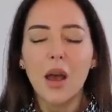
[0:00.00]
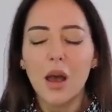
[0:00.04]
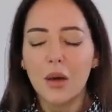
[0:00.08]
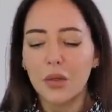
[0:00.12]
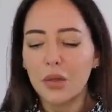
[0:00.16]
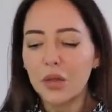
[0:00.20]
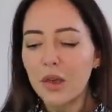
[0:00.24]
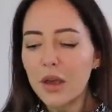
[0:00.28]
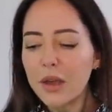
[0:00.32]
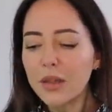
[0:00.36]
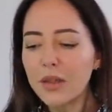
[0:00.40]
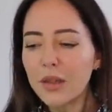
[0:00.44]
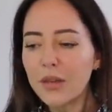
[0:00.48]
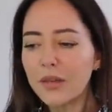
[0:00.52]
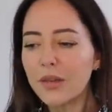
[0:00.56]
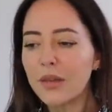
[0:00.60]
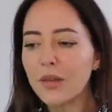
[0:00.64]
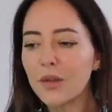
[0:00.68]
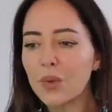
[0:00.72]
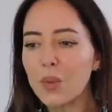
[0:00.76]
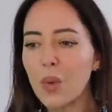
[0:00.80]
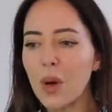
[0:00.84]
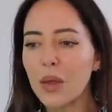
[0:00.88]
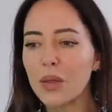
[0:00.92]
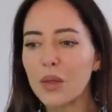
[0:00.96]
I think this
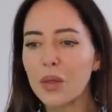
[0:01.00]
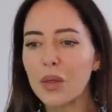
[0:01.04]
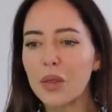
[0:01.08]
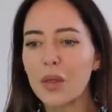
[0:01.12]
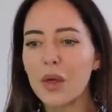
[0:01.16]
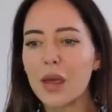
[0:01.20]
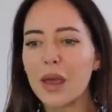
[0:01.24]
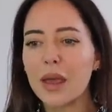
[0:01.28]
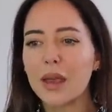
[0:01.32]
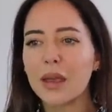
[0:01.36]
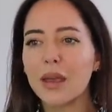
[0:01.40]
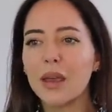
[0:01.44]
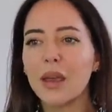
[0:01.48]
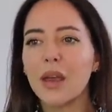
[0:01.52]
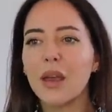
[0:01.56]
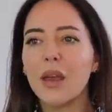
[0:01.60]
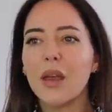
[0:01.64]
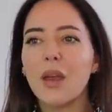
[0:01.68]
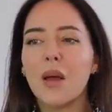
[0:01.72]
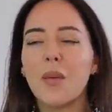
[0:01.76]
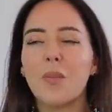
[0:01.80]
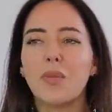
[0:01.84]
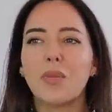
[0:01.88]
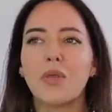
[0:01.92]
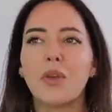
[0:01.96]
is one thing
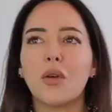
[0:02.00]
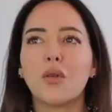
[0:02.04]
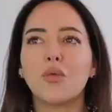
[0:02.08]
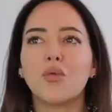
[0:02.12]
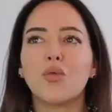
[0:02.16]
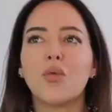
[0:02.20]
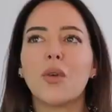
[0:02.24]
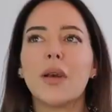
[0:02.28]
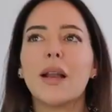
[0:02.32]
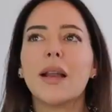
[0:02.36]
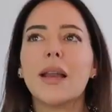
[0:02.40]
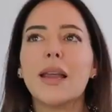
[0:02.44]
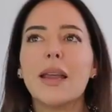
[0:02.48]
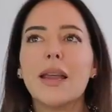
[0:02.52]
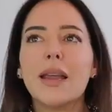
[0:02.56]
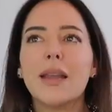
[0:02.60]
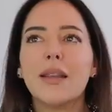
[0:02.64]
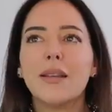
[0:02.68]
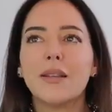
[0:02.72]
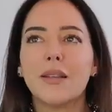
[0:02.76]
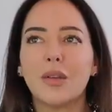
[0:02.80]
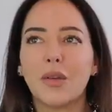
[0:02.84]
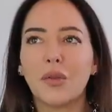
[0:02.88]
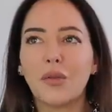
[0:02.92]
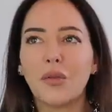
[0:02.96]
that
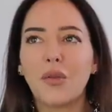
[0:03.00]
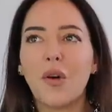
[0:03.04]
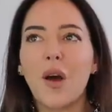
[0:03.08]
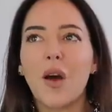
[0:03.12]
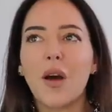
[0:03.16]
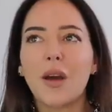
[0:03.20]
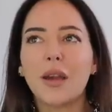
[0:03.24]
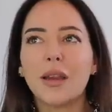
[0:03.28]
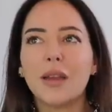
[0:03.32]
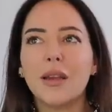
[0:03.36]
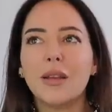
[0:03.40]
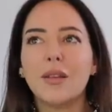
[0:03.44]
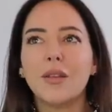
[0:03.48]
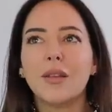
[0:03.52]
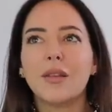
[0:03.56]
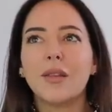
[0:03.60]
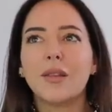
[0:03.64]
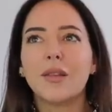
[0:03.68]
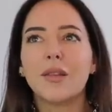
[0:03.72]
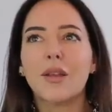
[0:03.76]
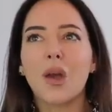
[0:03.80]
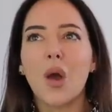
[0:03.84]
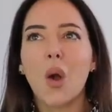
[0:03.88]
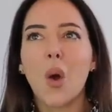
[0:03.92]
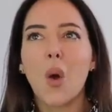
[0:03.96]
really
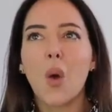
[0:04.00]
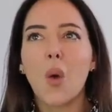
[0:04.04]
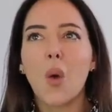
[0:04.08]
defines